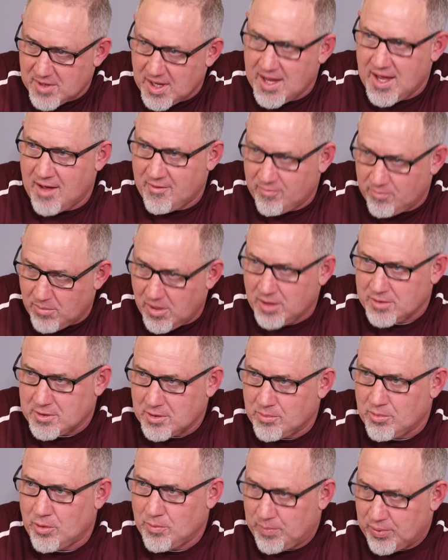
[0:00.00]
They have
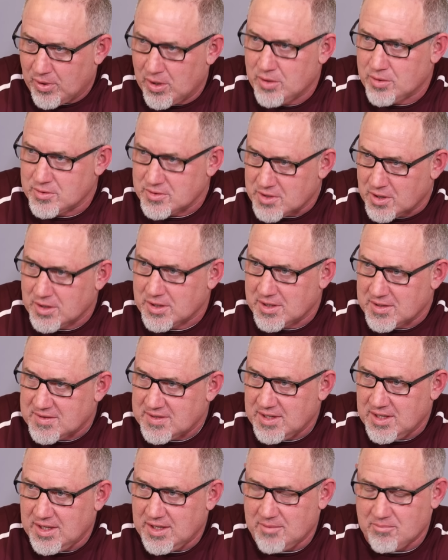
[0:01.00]
multiple pros on the
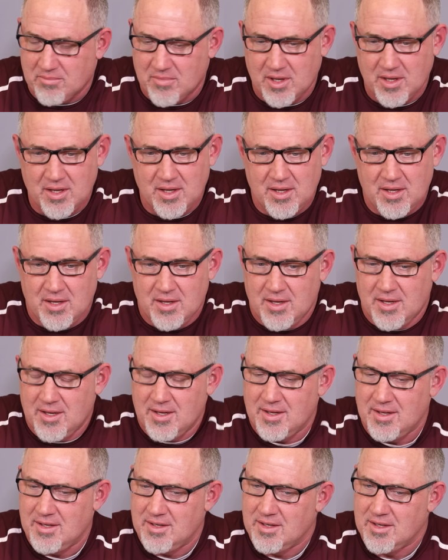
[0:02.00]
team.
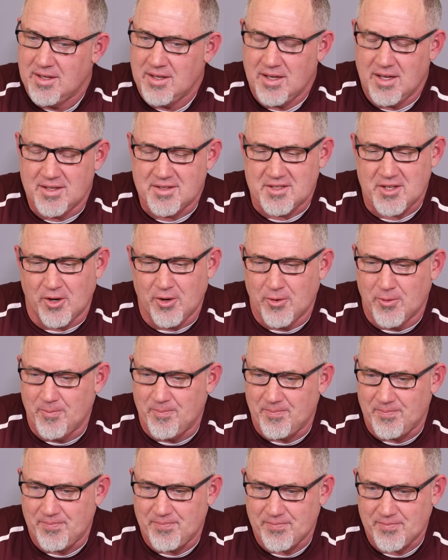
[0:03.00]
And so
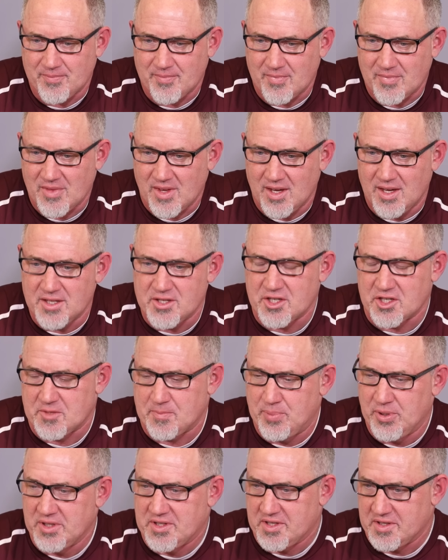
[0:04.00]
it
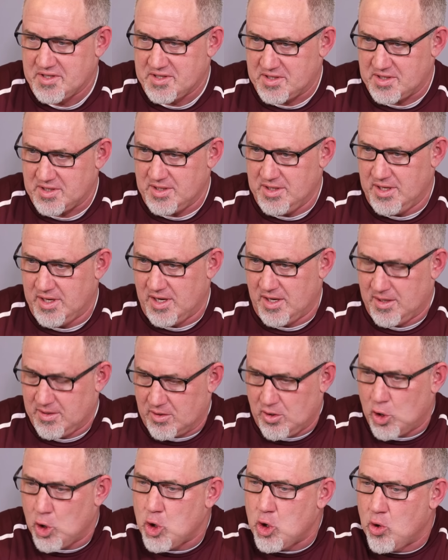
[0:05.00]
just puts us in a
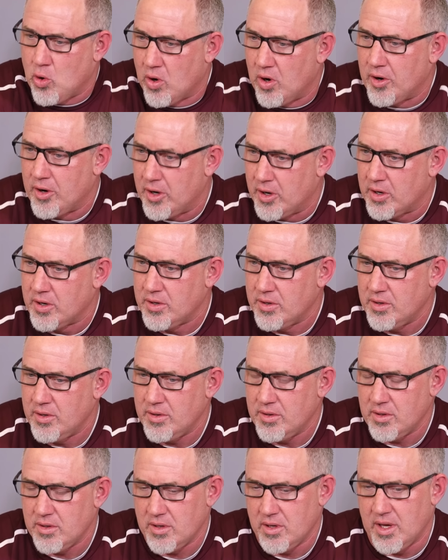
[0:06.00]
corner,
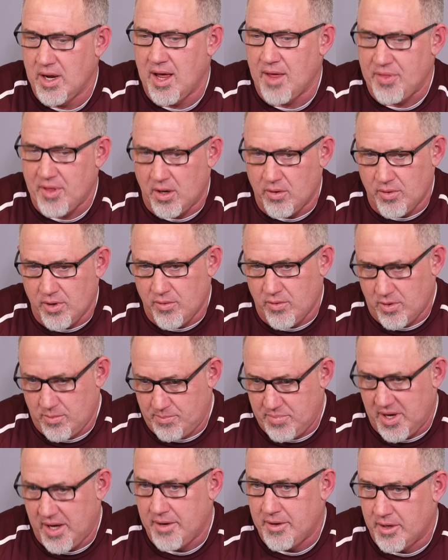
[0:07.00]
and I thought we were
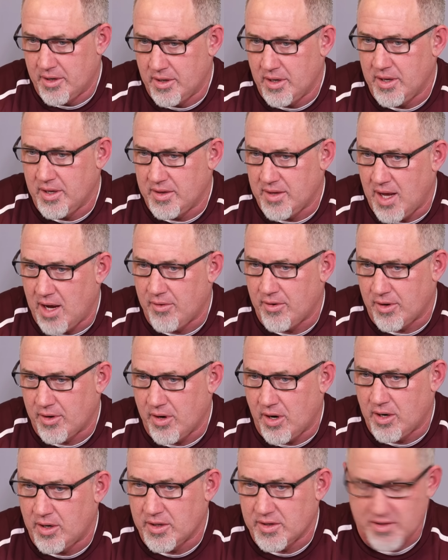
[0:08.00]
better in that
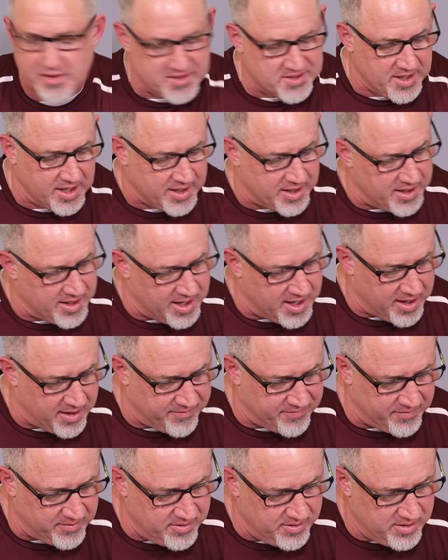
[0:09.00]
regard in the second
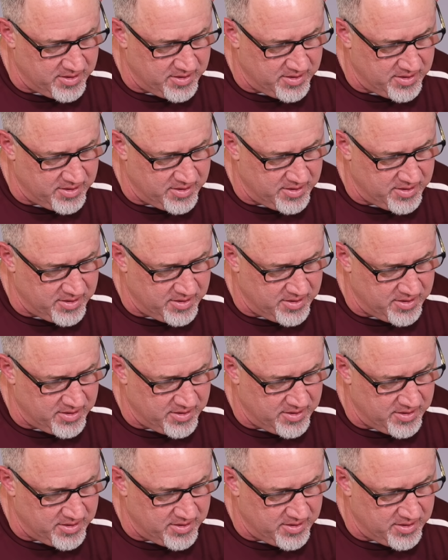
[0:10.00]
half.